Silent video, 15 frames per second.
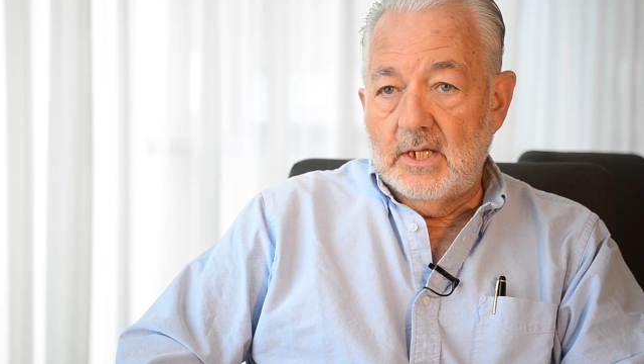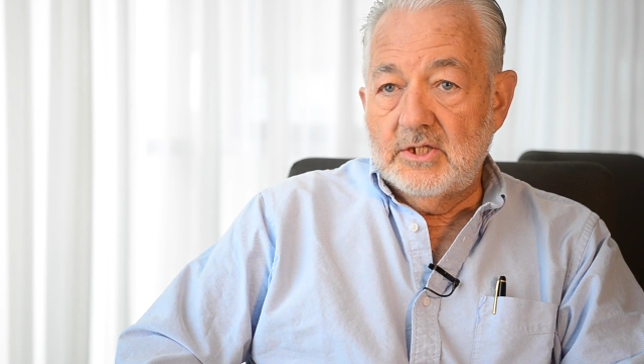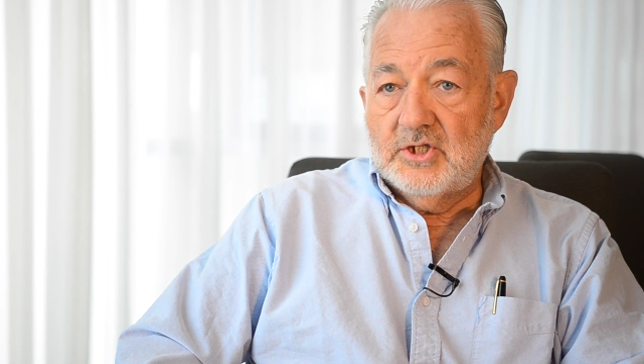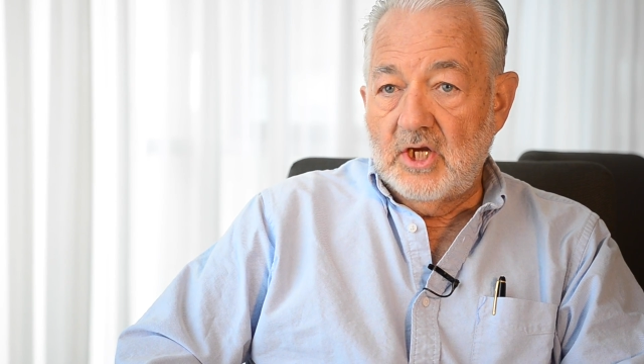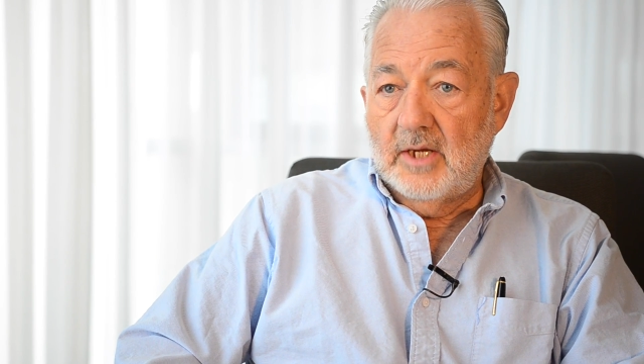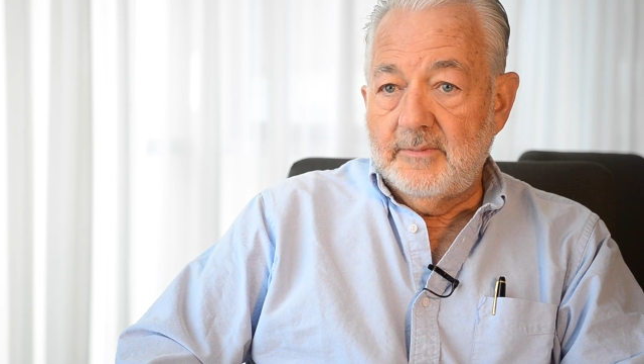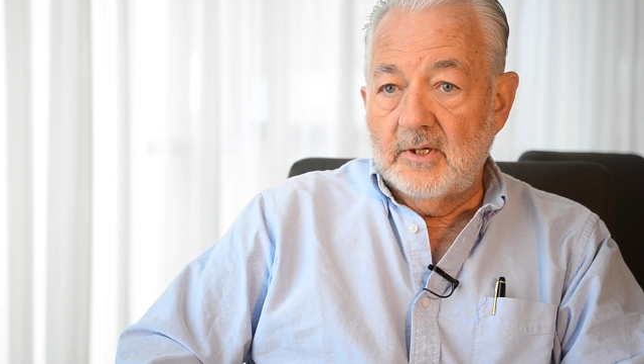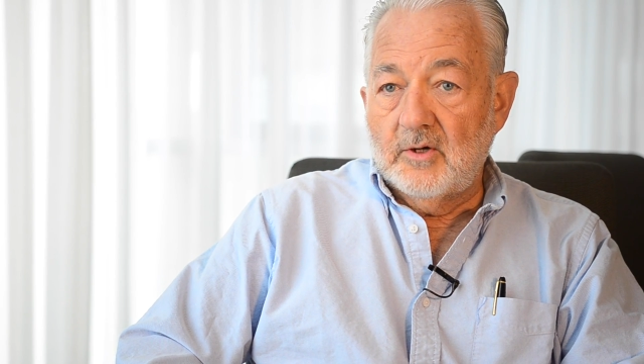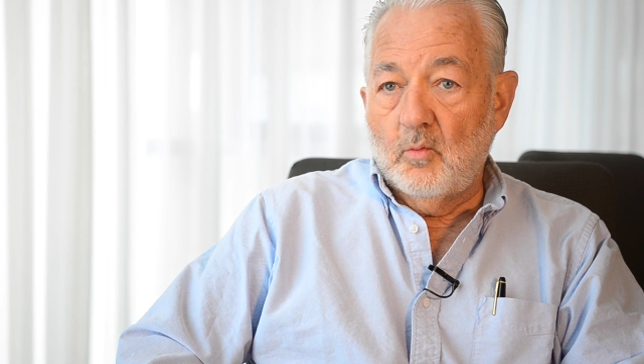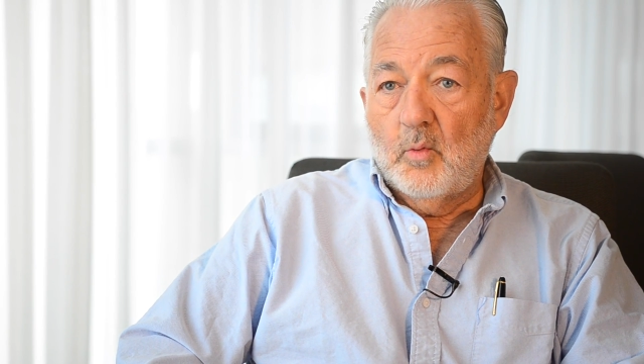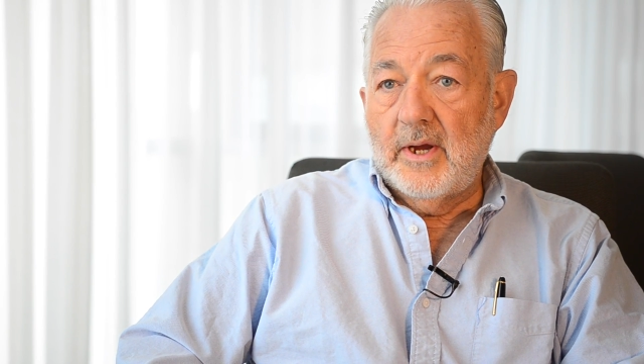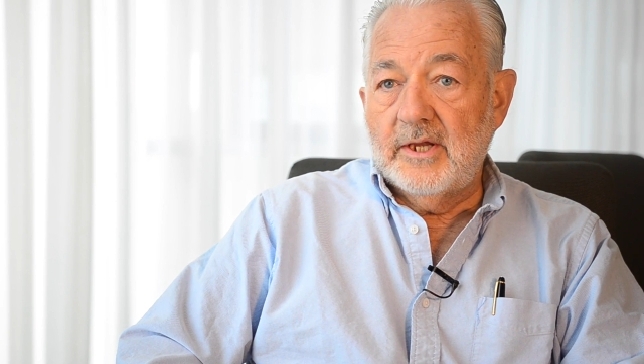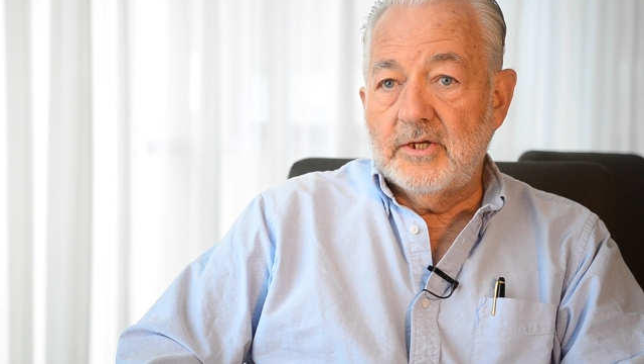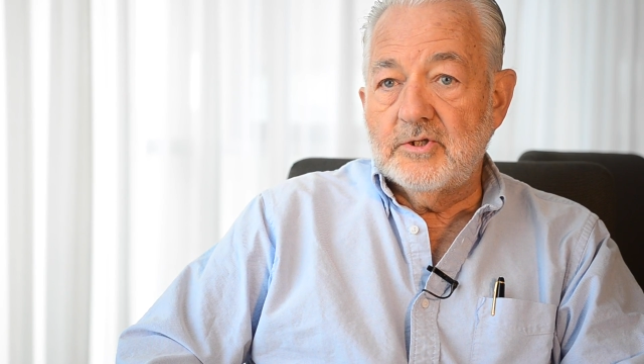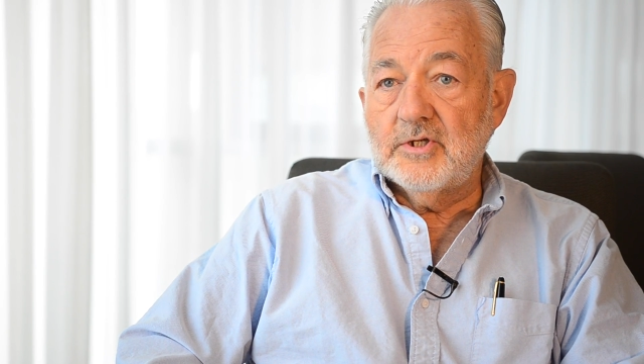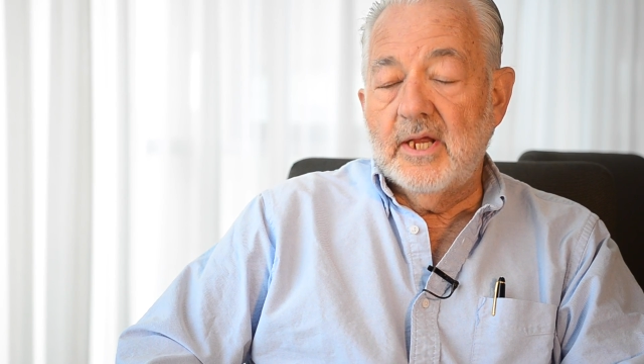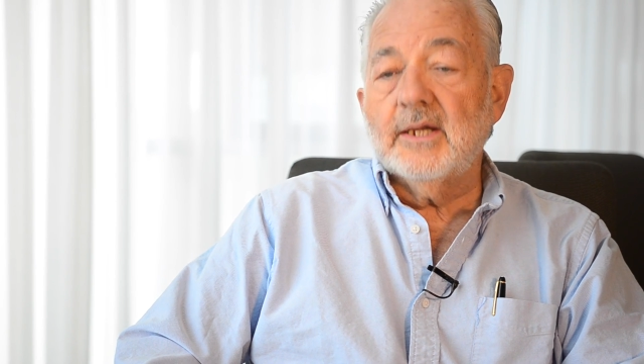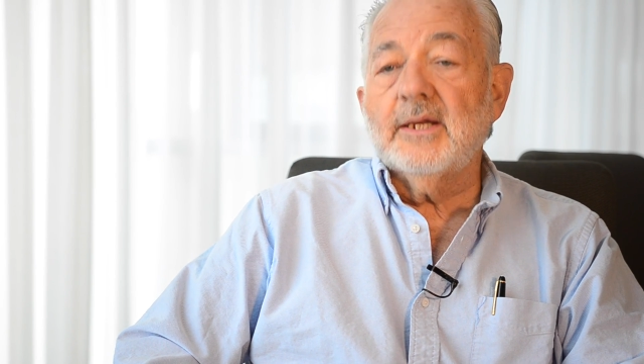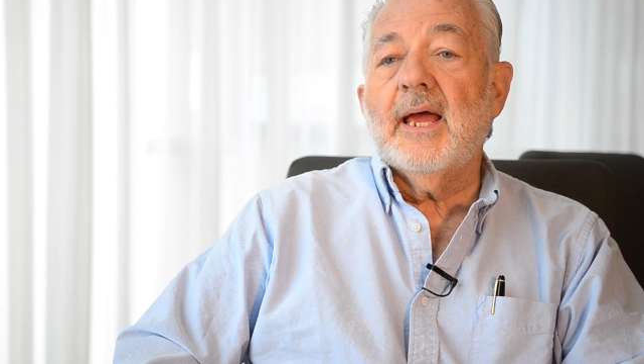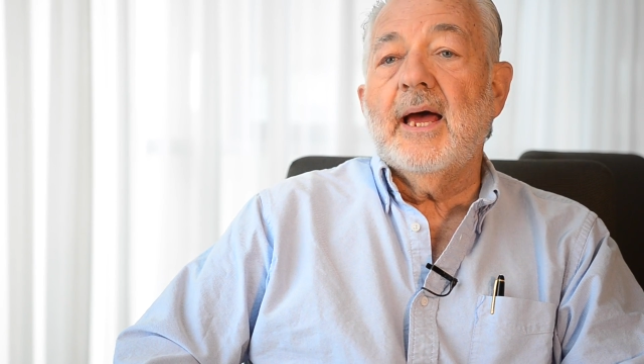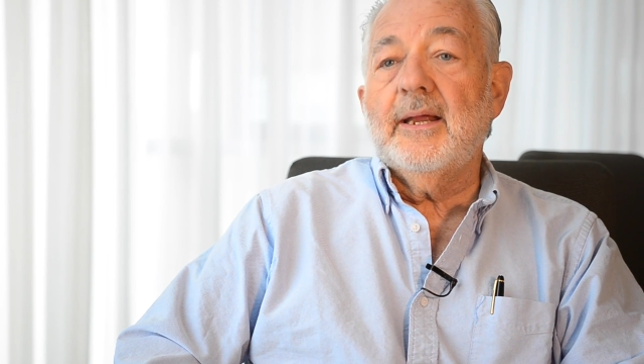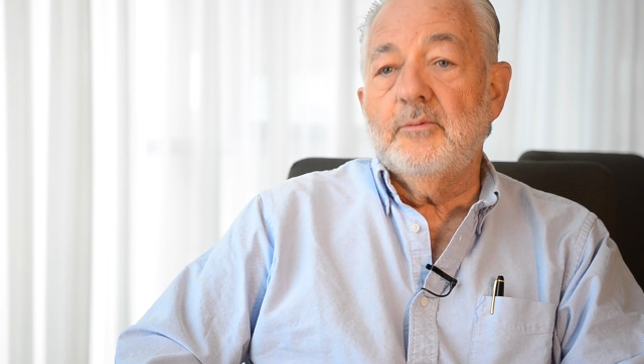shaped in a wedge,
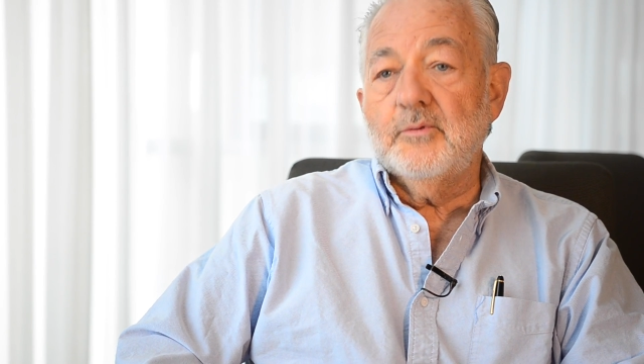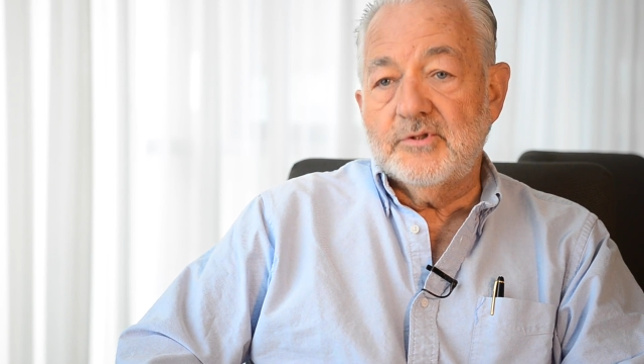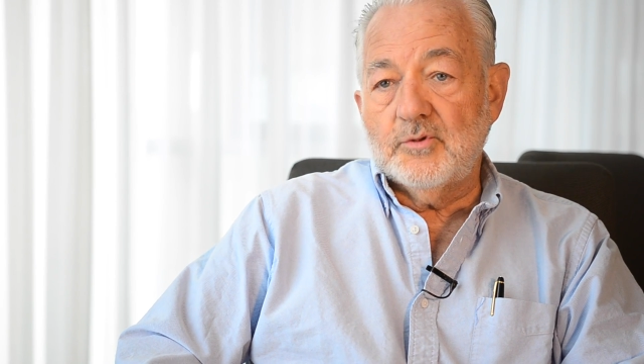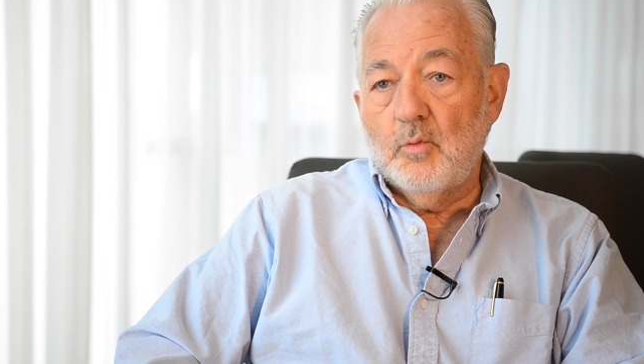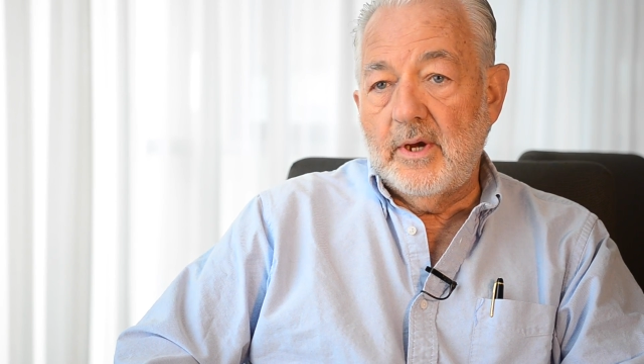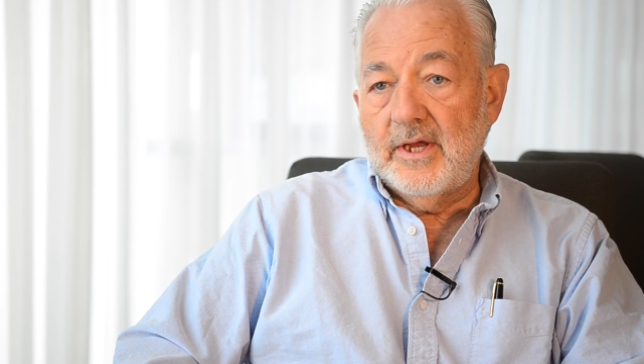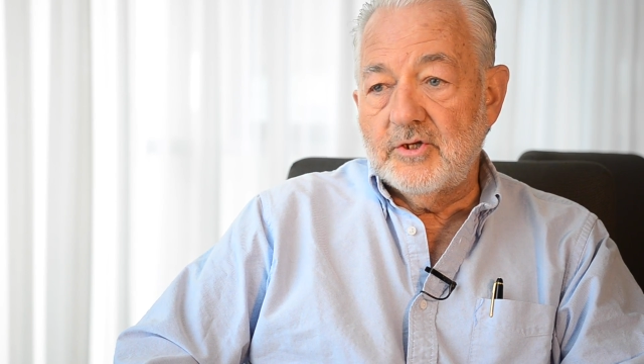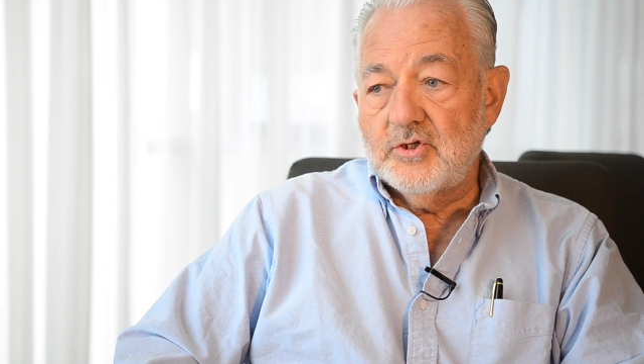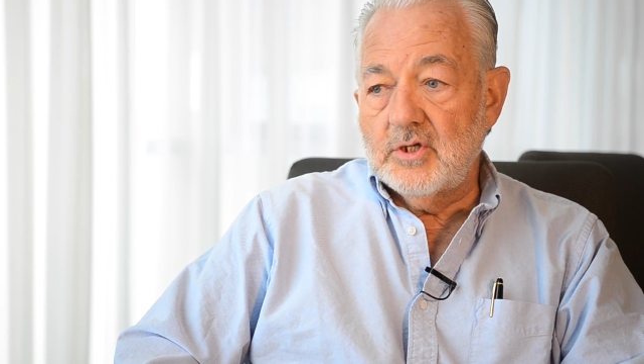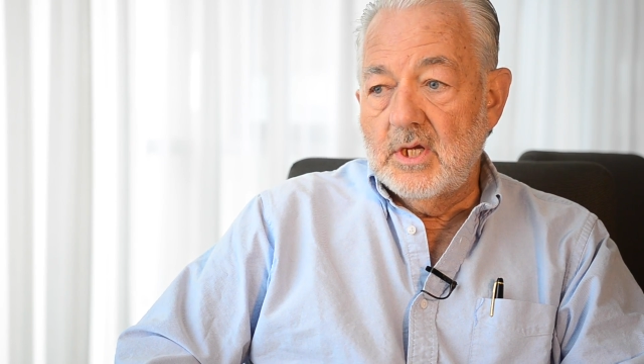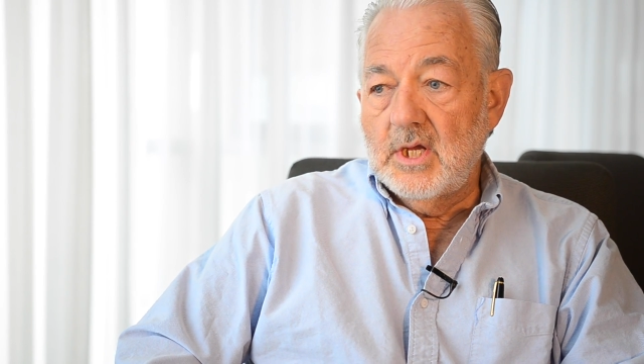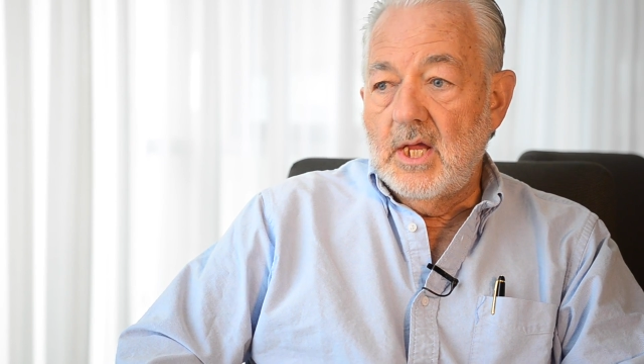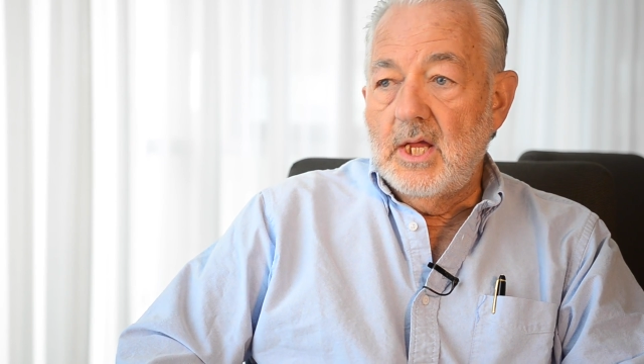and God was a wedge.